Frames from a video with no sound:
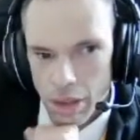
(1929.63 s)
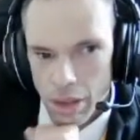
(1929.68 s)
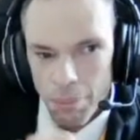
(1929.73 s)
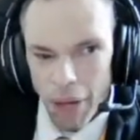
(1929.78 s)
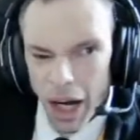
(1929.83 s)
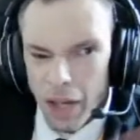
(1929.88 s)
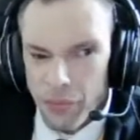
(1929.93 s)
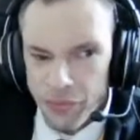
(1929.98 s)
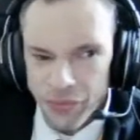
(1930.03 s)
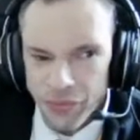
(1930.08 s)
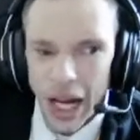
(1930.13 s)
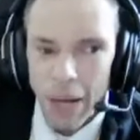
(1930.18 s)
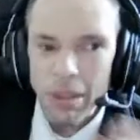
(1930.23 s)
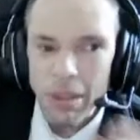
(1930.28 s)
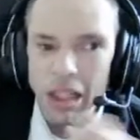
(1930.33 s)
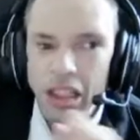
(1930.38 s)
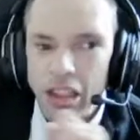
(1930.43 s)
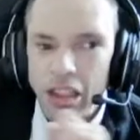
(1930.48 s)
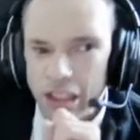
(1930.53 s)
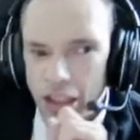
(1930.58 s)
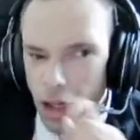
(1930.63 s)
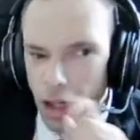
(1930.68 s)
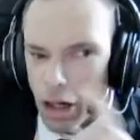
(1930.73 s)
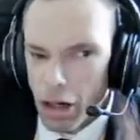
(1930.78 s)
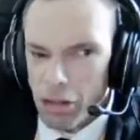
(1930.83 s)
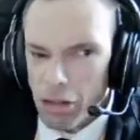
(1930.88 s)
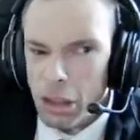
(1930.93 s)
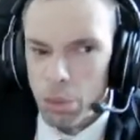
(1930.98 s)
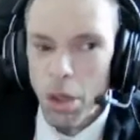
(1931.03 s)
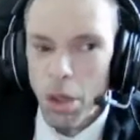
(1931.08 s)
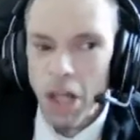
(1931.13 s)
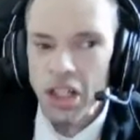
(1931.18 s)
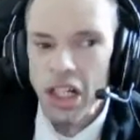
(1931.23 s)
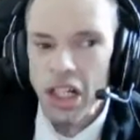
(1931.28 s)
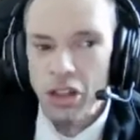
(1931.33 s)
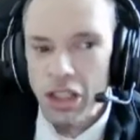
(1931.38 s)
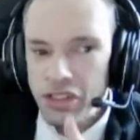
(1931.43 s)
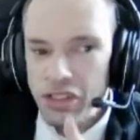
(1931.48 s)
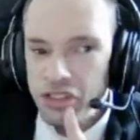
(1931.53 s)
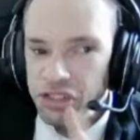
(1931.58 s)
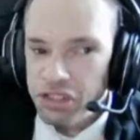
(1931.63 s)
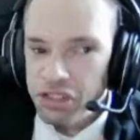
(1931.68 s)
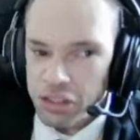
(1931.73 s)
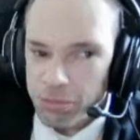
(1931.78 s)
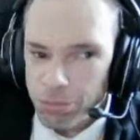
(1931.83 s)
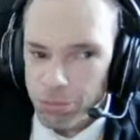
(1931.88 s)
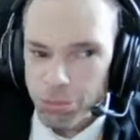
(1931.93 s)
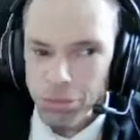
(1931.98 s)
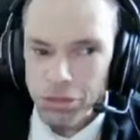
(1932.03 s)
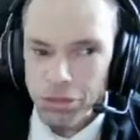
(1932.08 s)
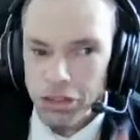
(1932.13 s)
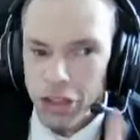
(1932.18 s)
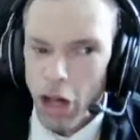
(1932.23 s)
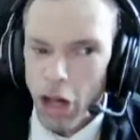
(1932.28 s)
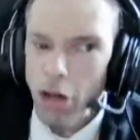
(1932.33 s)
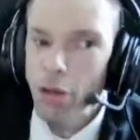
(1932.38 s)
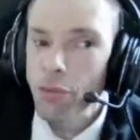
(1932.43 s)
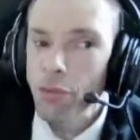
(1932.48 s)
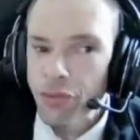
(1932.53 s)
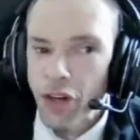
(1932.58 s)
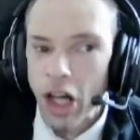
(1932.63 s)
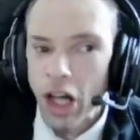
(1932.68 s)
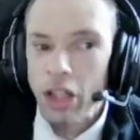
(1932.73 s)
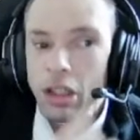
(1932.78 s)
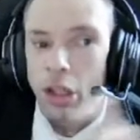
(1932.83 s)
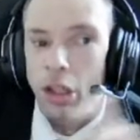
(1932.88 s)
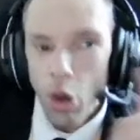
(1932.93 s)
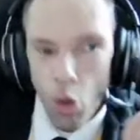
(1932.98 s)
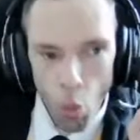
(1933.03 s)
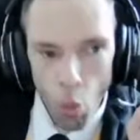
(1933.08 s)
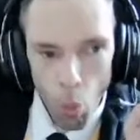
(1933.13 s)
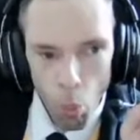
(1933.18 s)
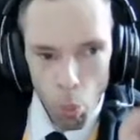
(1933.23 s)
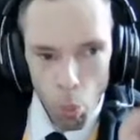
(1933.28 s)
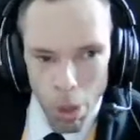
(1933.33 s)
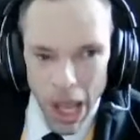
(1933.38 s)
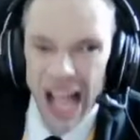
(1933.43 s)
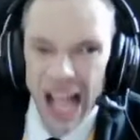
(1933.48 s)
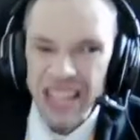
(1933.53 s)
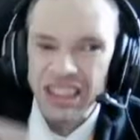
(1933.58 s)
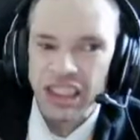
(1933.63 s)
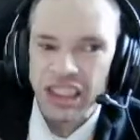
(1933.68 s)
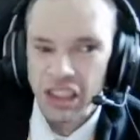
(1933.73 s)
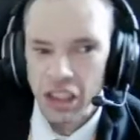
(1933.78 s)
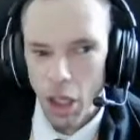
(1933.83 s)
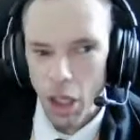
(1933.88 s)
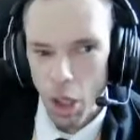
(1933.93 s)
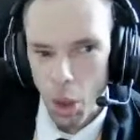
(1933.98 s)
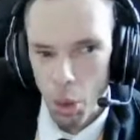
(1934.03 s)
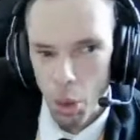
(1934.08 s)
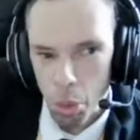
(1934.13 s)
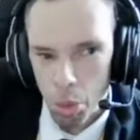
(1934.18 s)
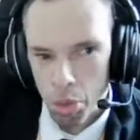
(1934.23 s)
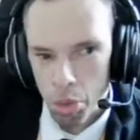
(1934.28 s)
My family are the only one who can notify where to go.